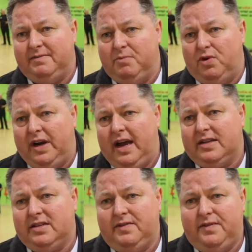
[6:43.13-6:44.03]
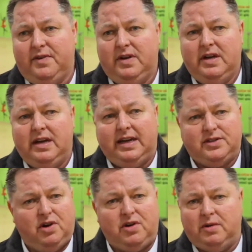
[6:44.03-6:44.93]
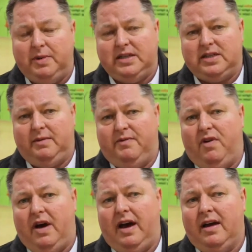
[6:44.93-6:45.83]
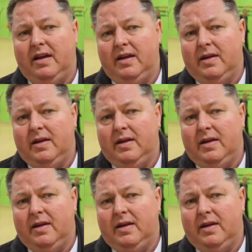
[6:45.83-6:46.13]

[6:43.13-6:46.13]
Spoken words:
more inactive. He's not going to be the same fighter.